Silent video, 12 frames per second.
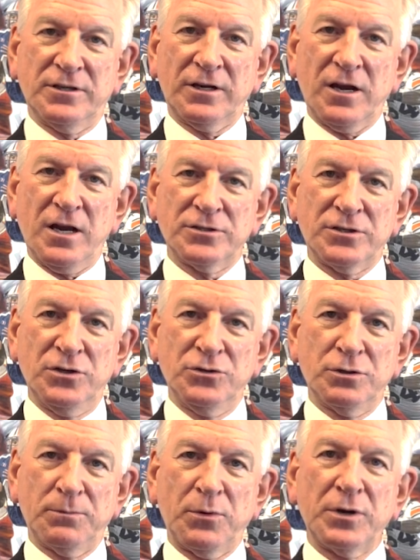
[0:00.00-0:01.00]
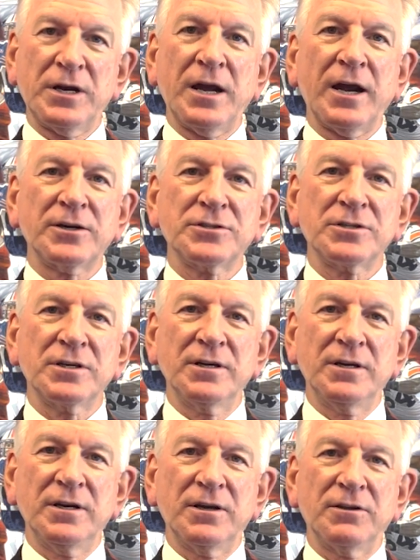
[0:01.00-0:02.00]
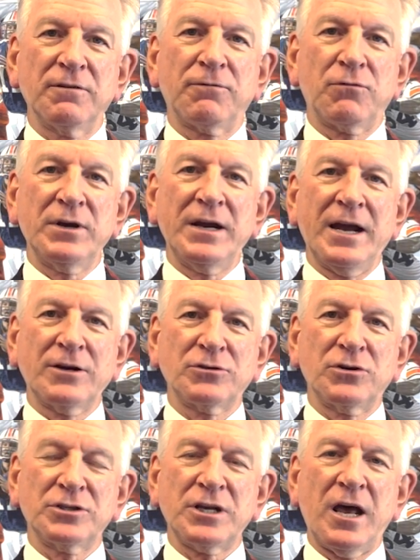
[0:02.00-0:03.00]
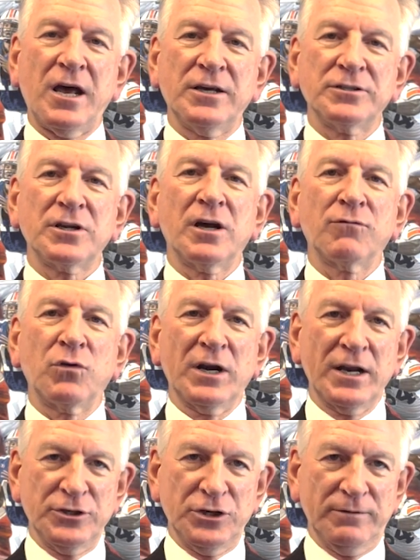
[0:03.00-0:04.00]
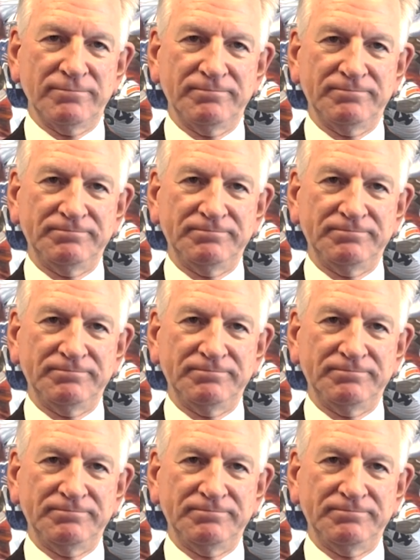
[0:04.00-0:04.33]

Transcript: The Constitution protects the free exercise of religion.